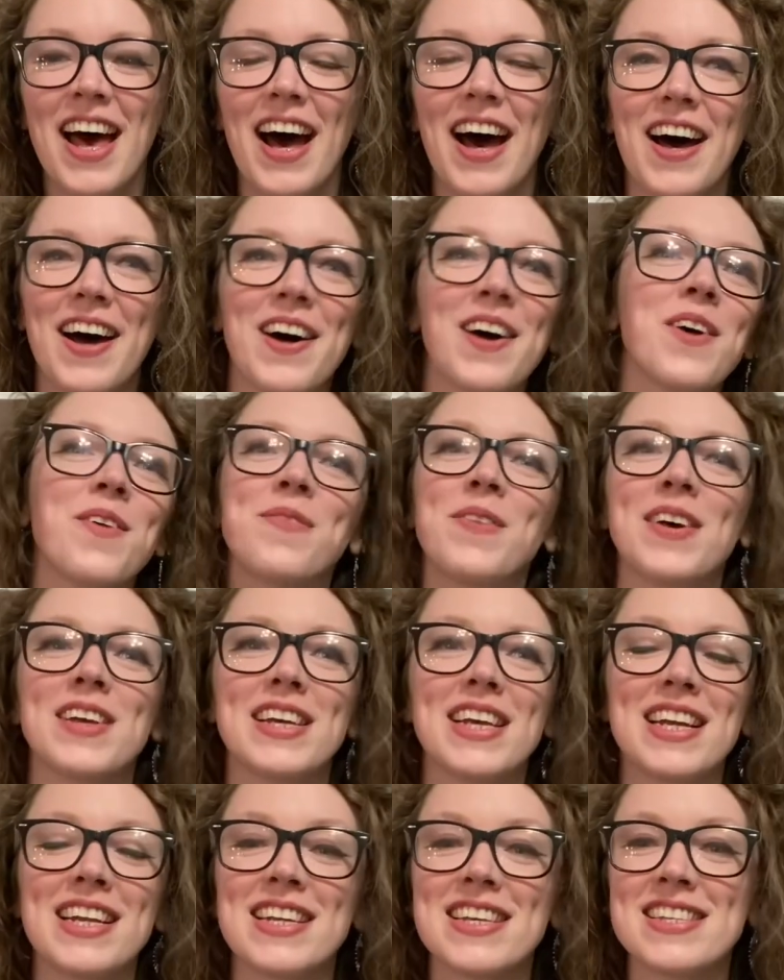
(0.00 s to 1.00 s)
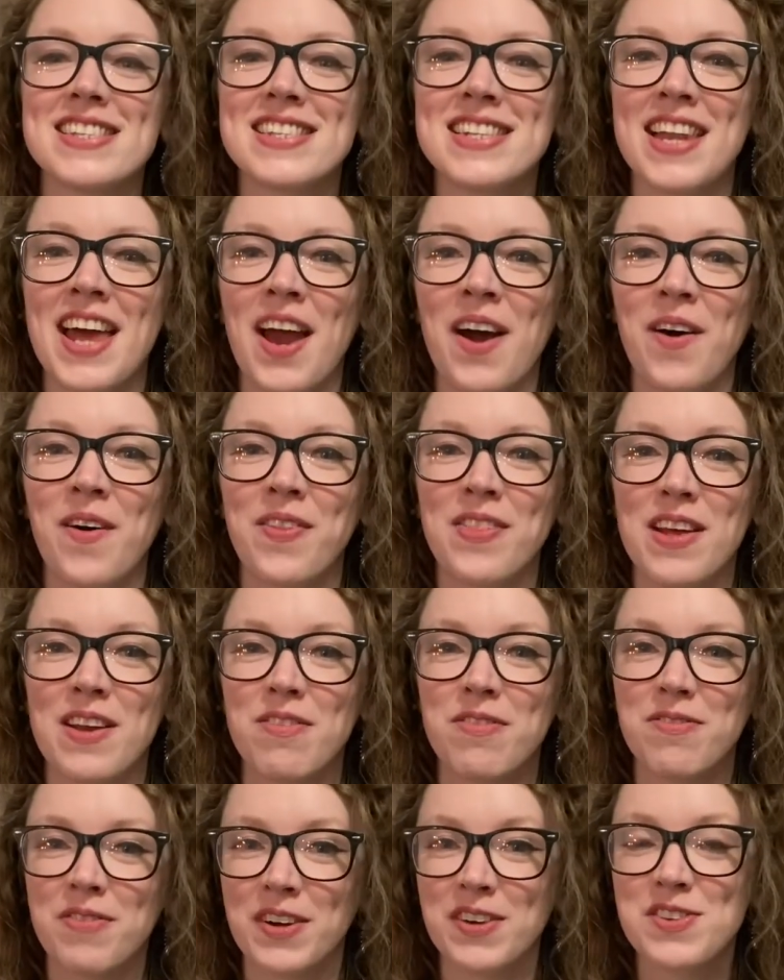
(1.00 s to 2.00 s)
It is now the
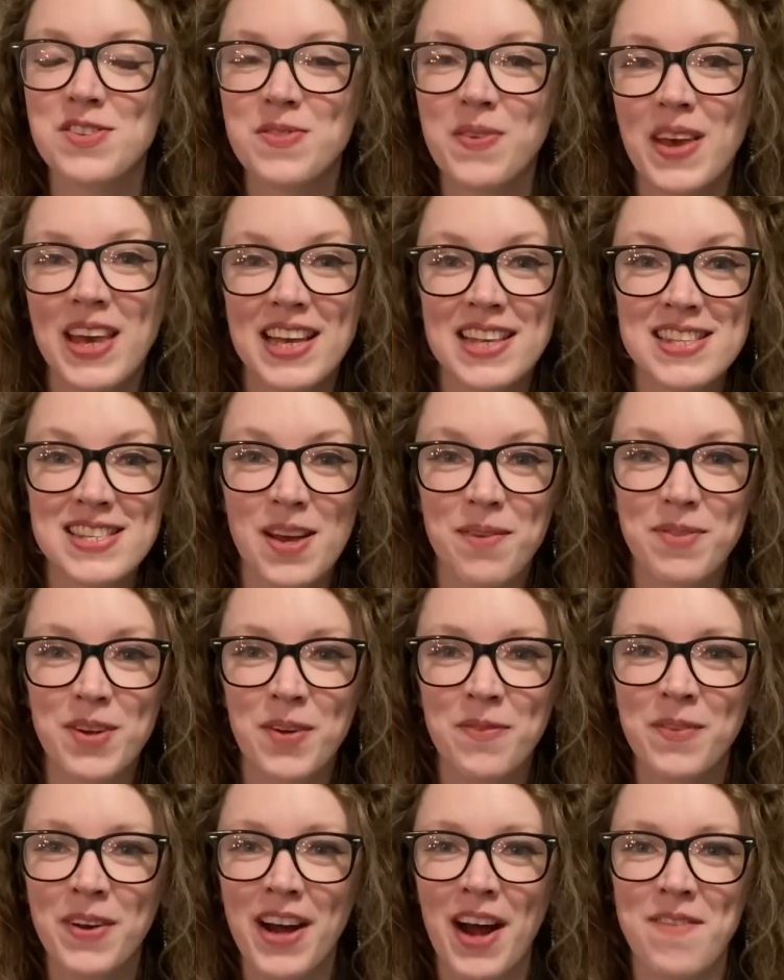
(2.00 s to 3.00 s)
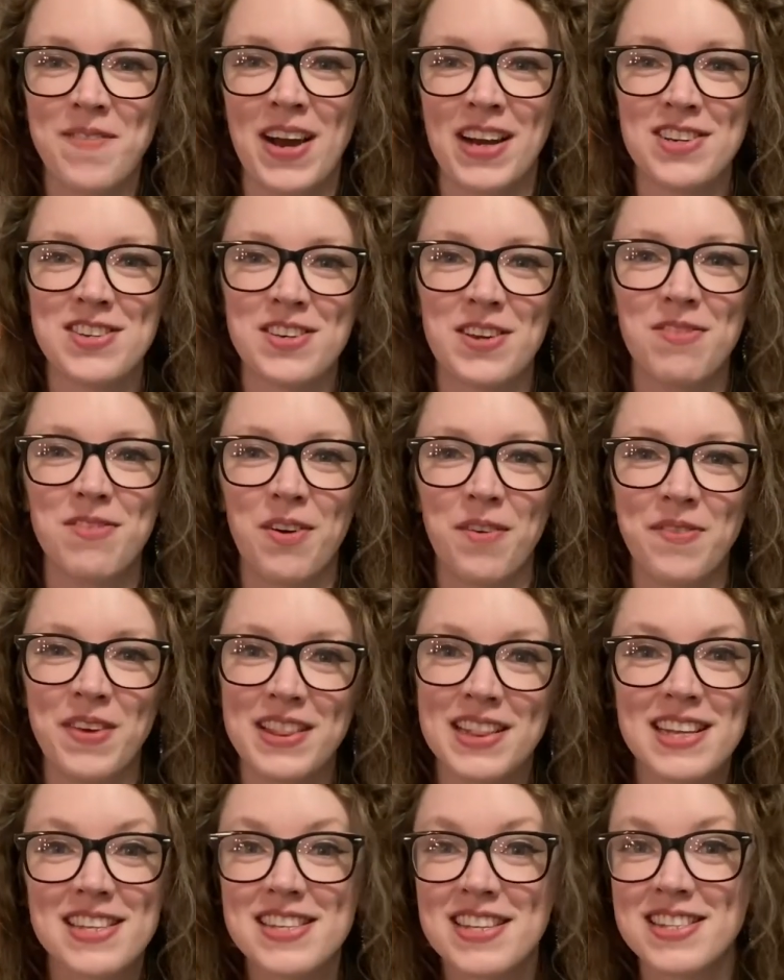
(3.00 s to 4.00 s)
first week in September. I'm actually filming
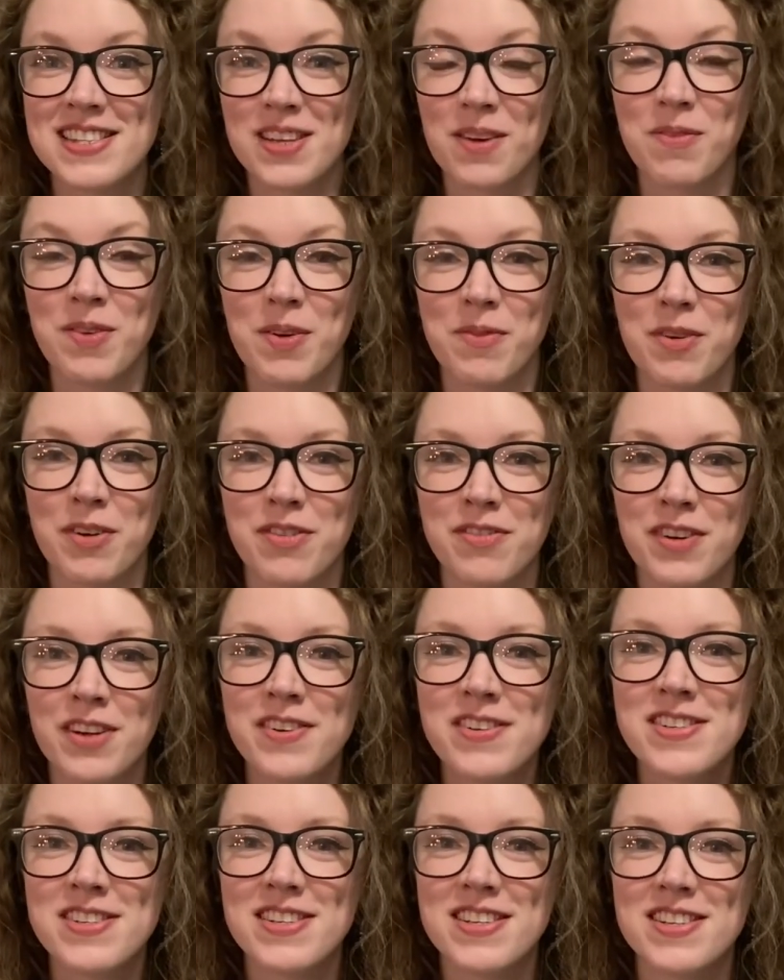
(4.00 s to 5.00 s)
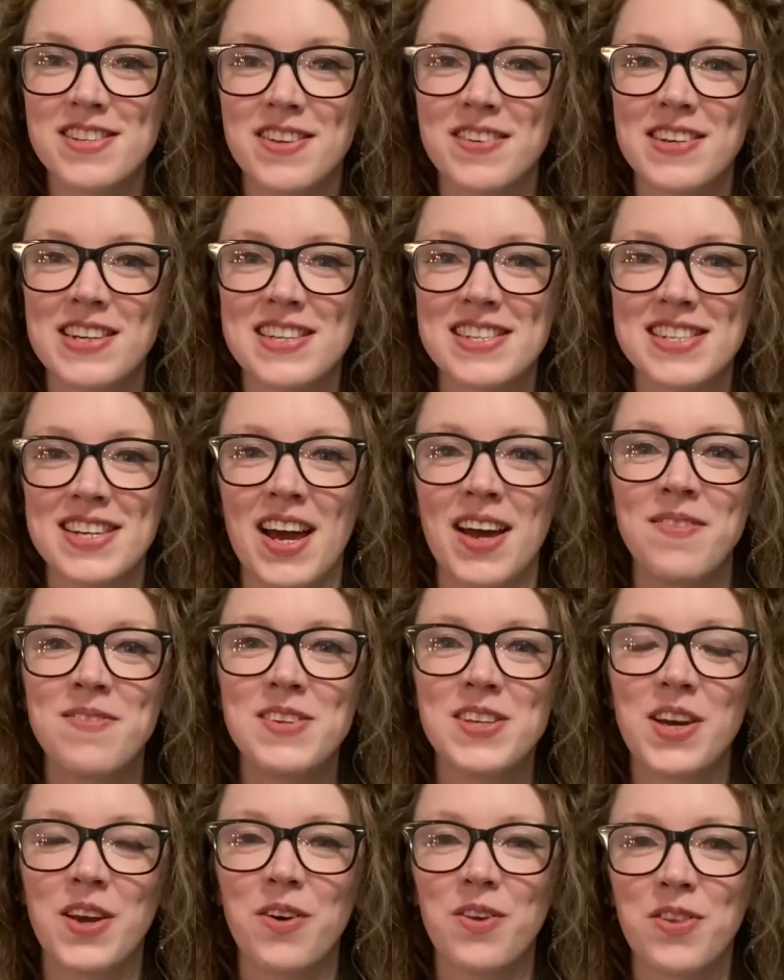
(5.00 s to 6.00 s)
this on September 1st, so it is time
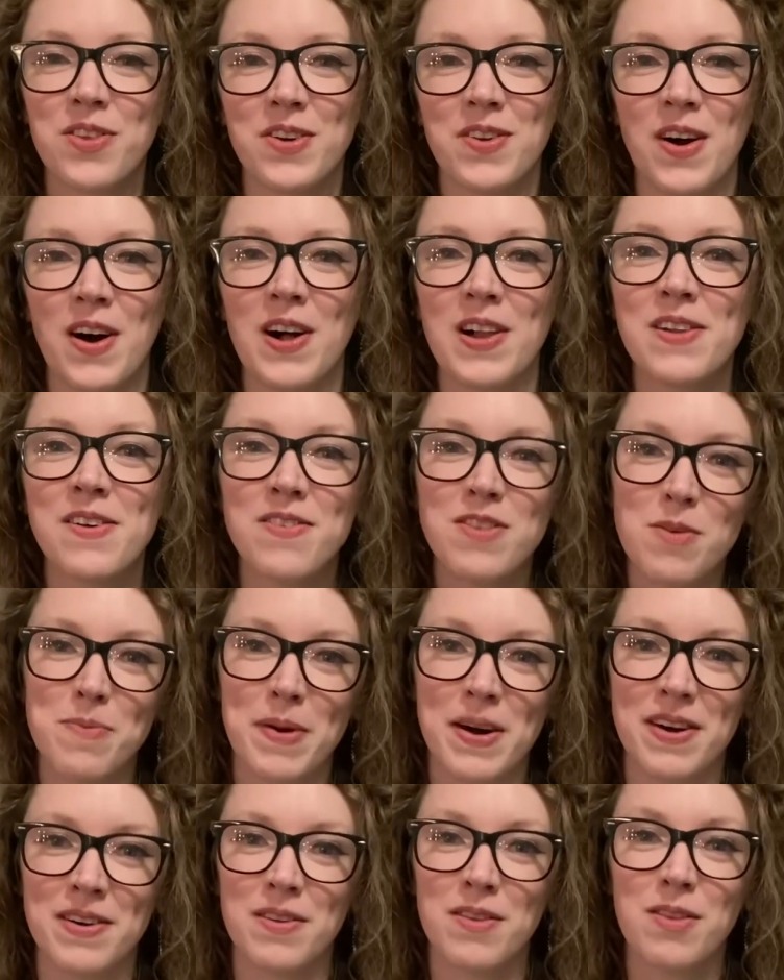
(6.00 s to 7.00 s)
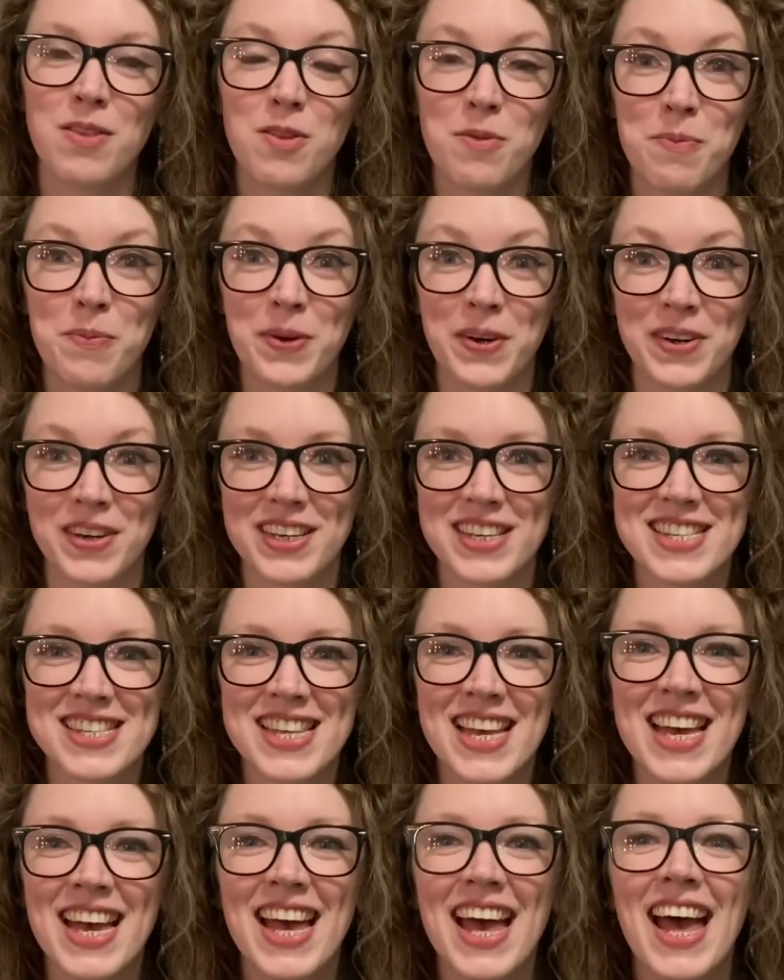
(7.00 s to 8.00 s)
to go through all of the books
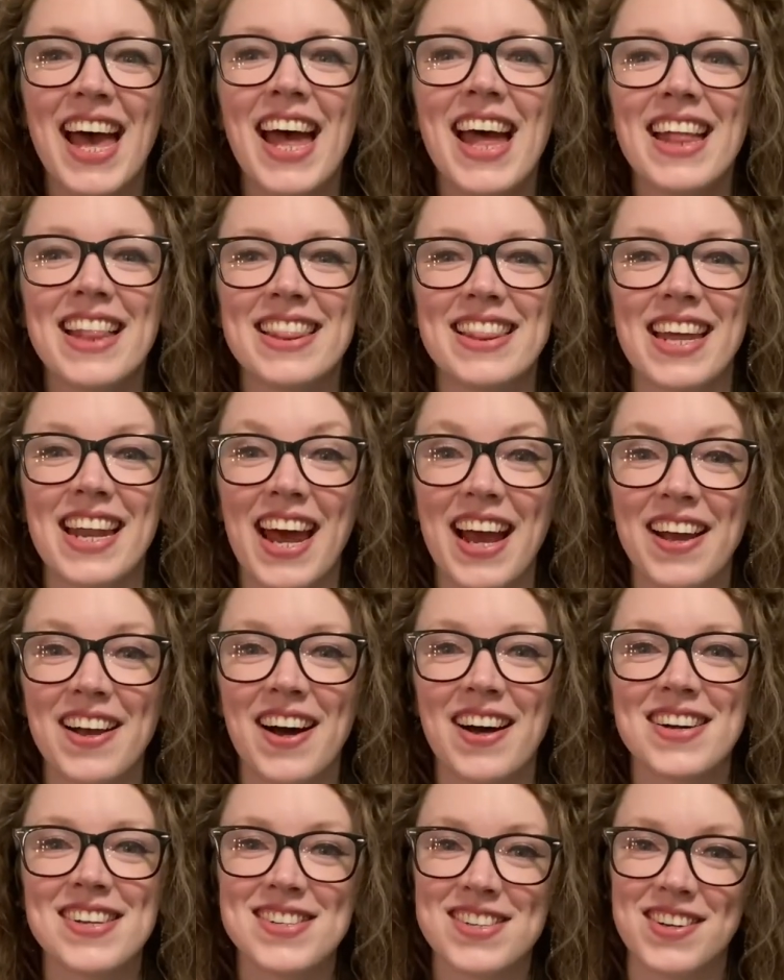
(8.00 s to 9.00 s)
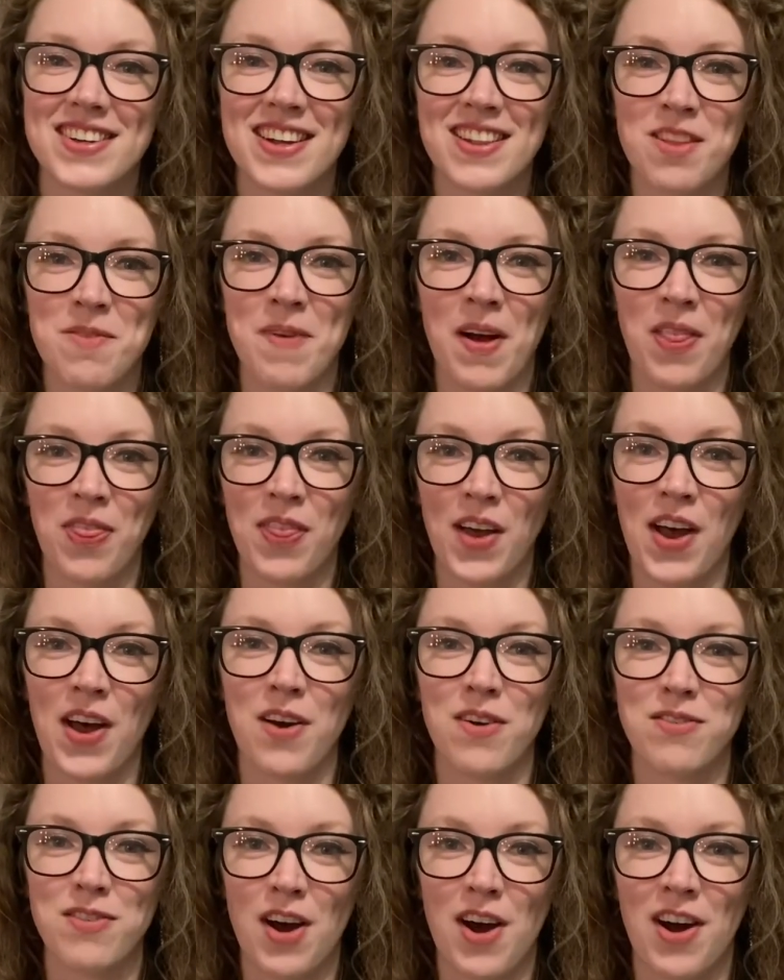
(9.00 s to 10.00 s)
that I got during the month
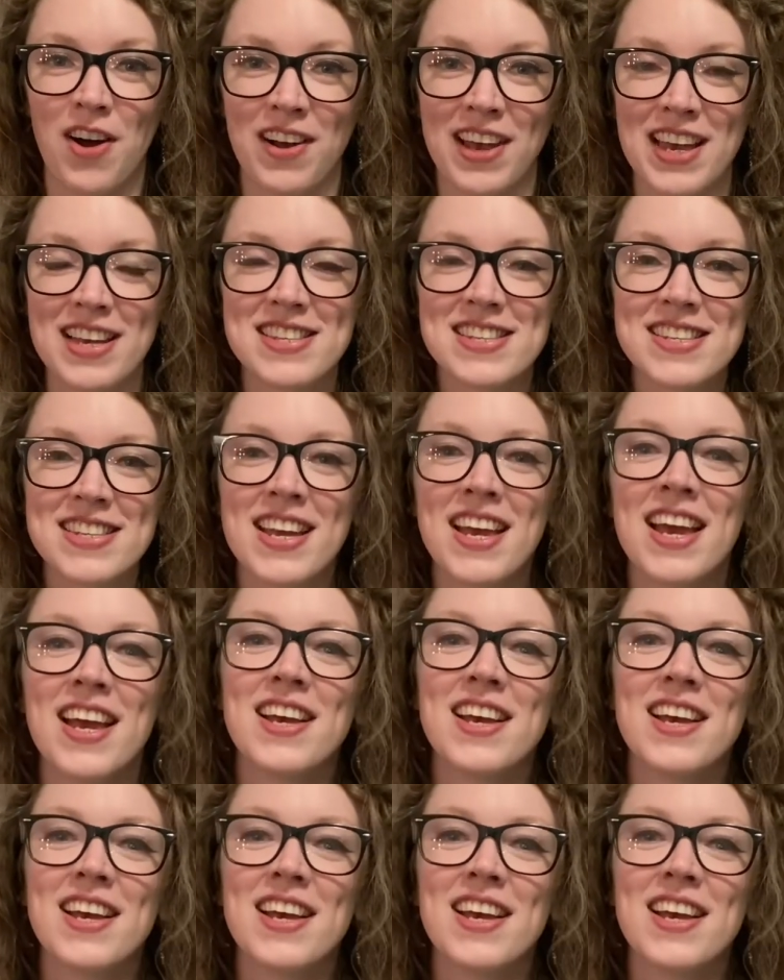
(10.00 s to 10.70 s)
of August.